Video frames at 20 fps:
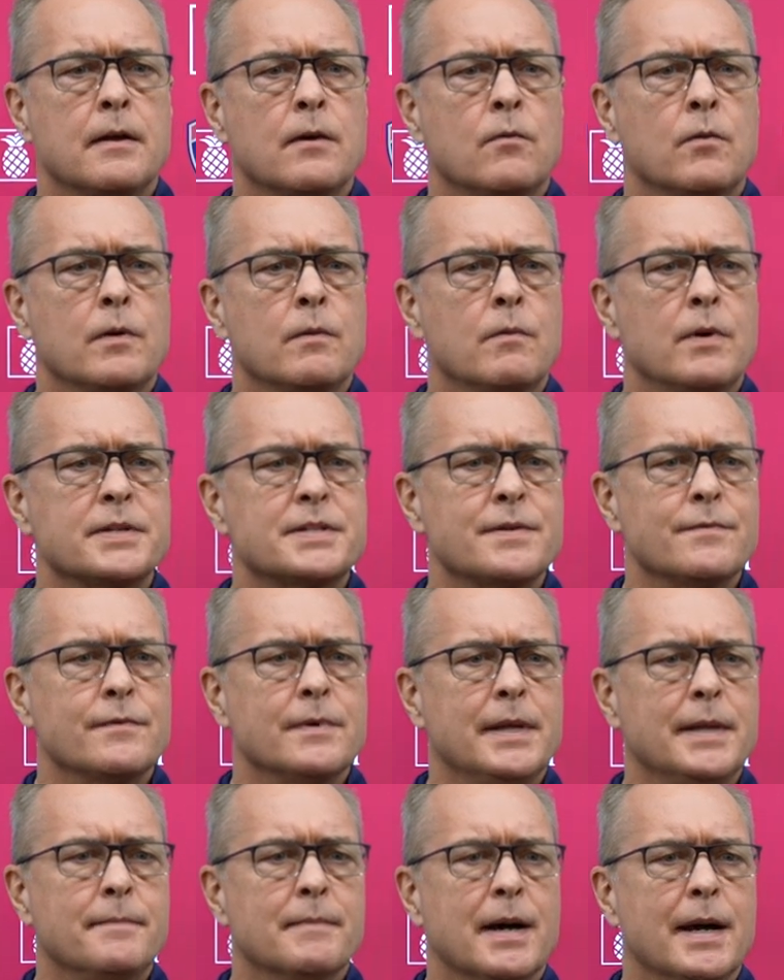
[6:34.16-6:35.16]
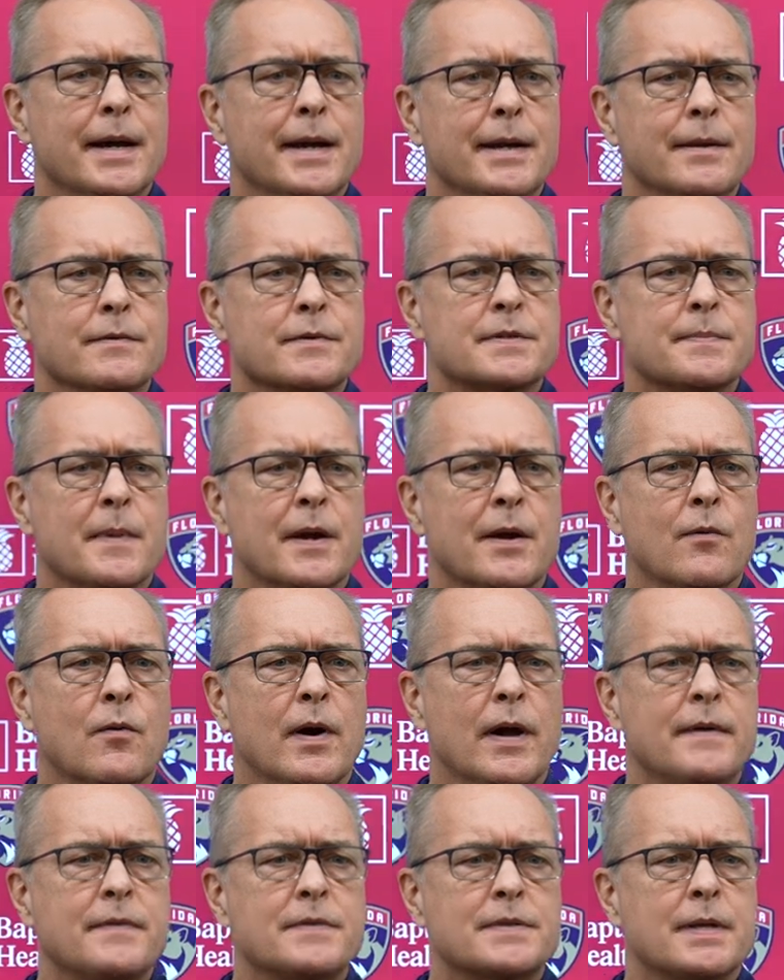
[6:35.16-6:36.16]
Well, it wasn't really mine. It was my
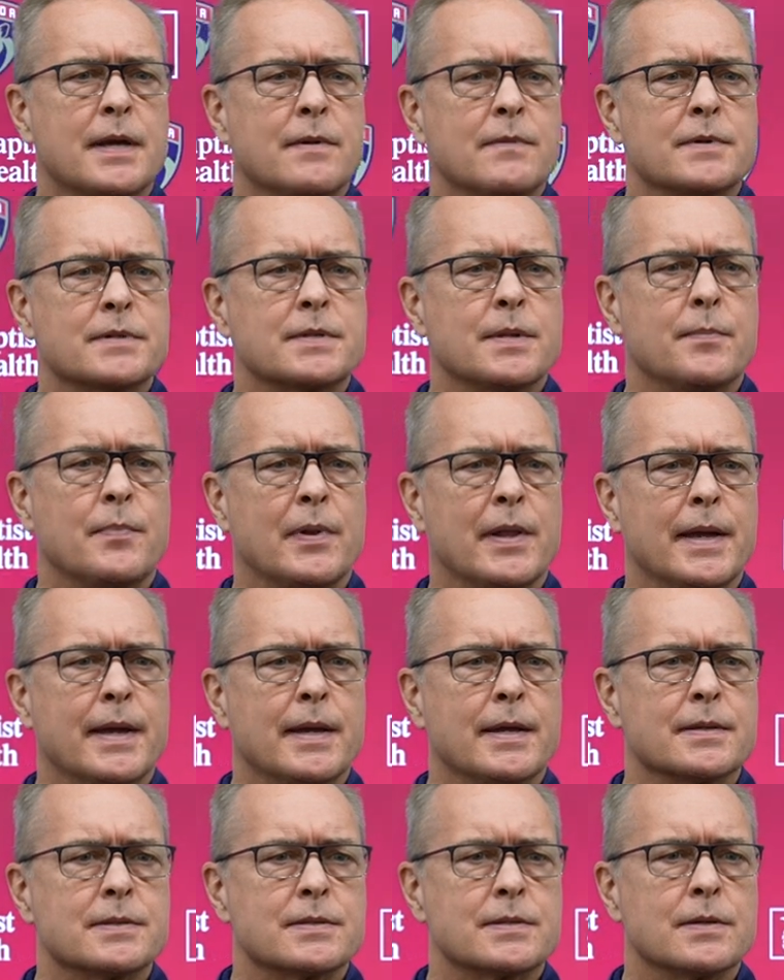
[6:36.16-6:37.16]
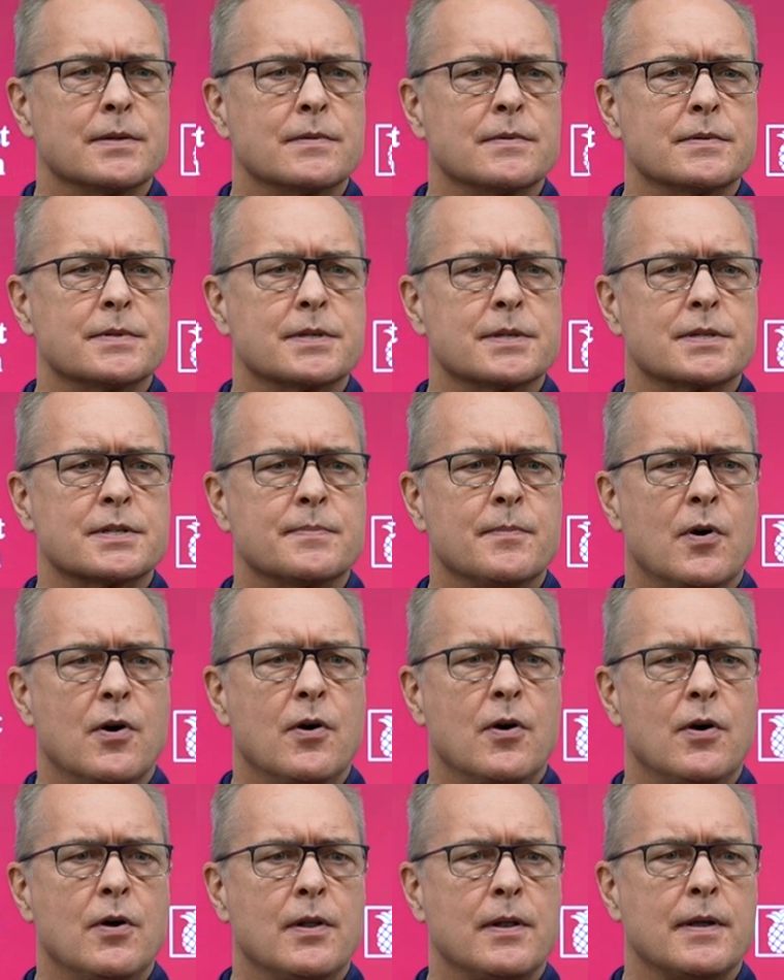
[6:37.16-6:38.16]
wife's. That was the plan. So it was a
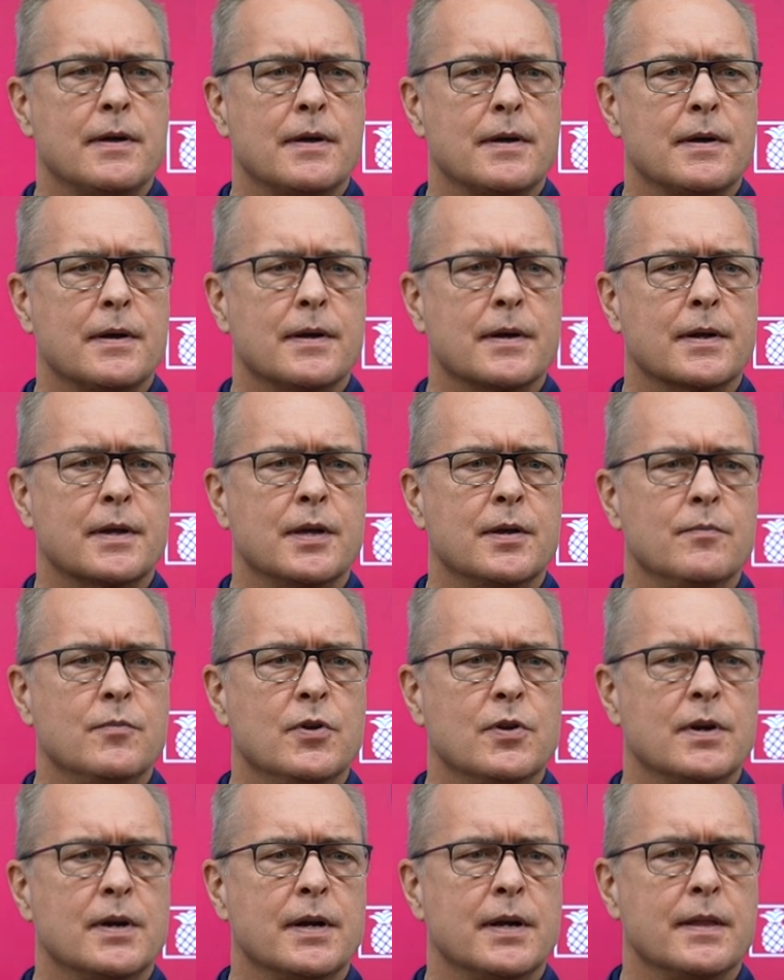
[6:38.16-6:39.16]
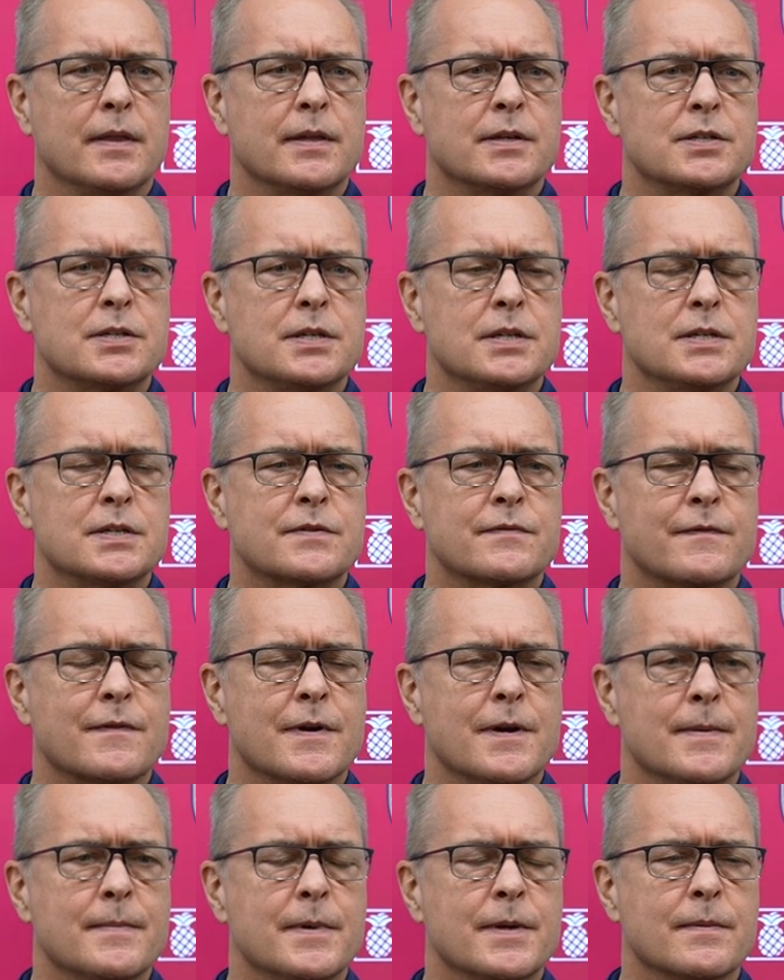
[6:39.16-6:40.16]
small community that she's
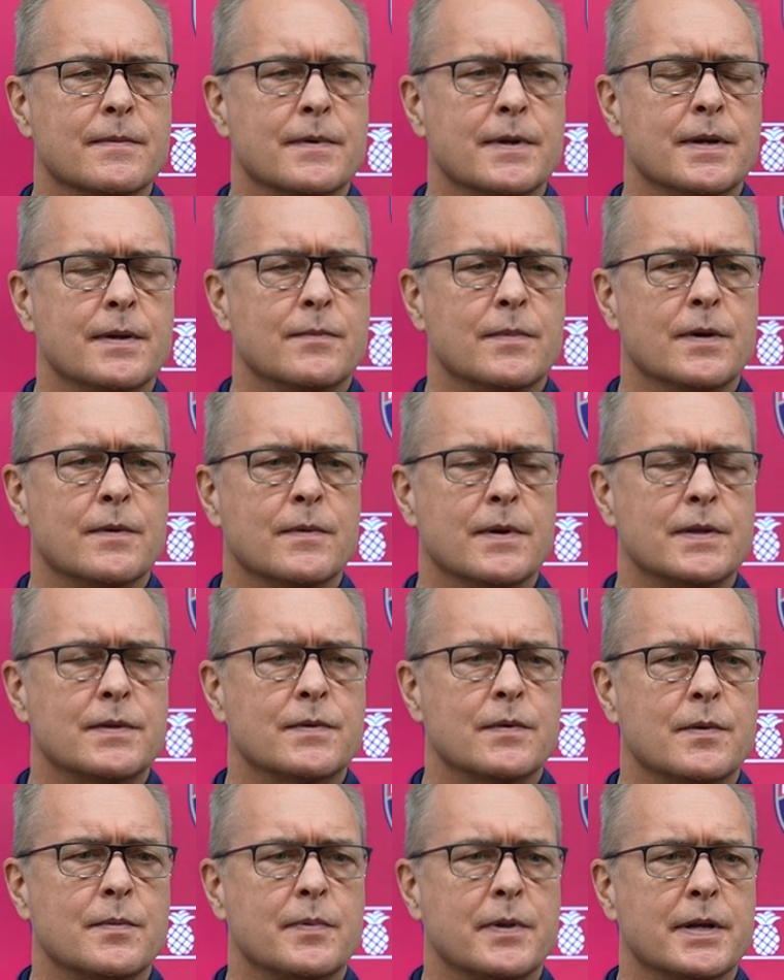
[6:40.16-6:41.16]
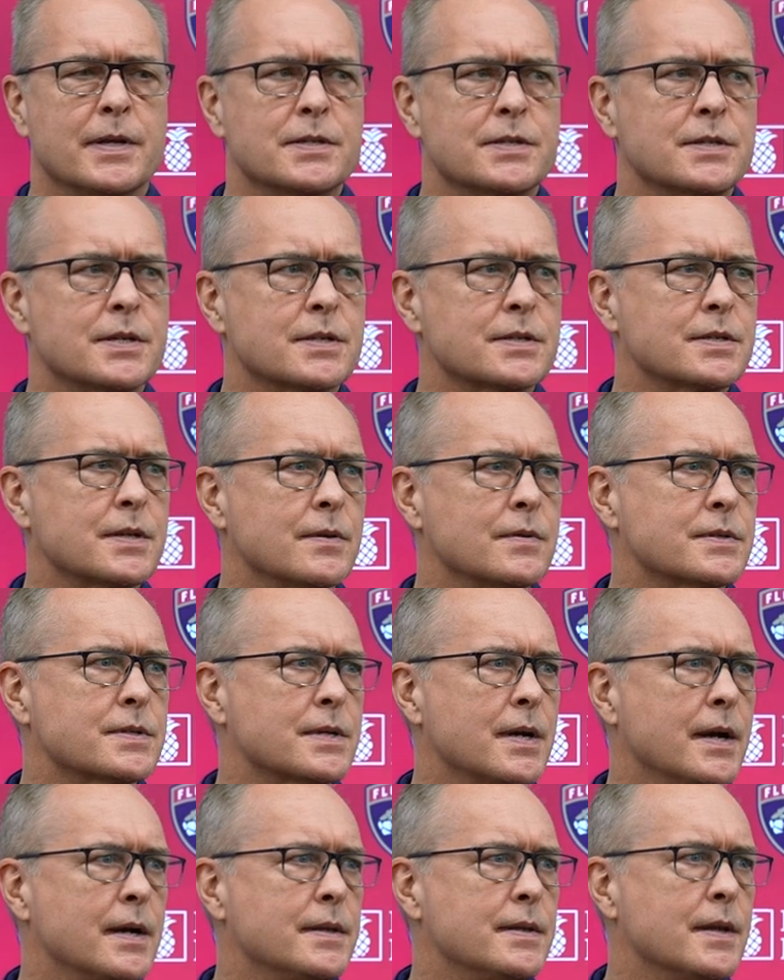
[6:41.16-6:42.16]
from, and we went to a place just
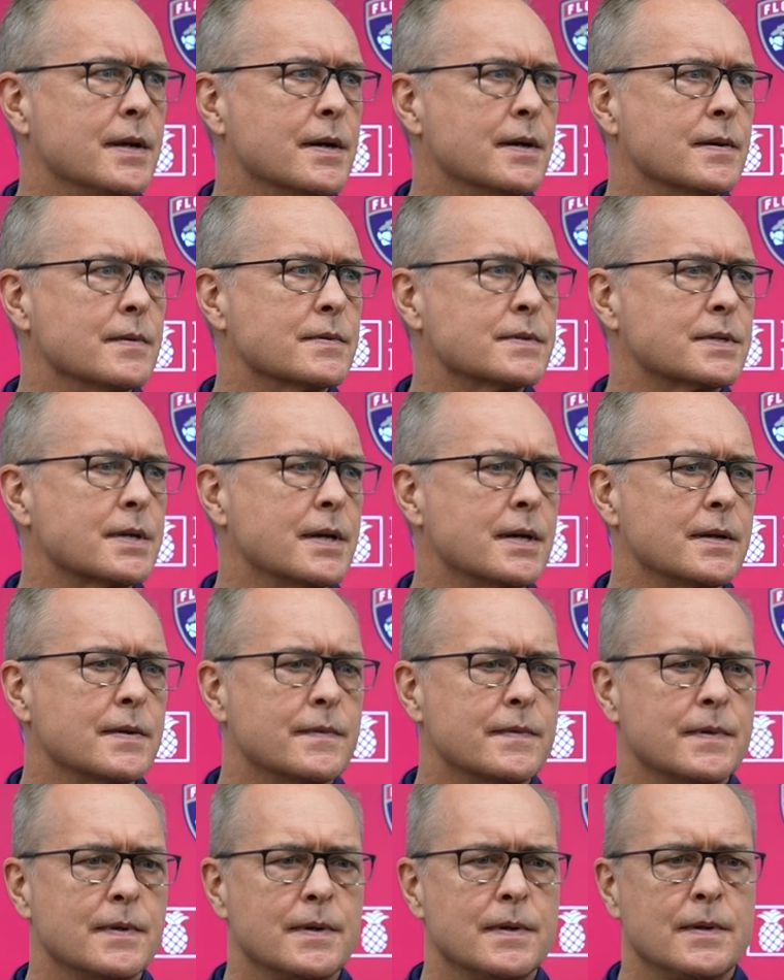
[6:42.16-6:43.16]
outside there, and it was kind of,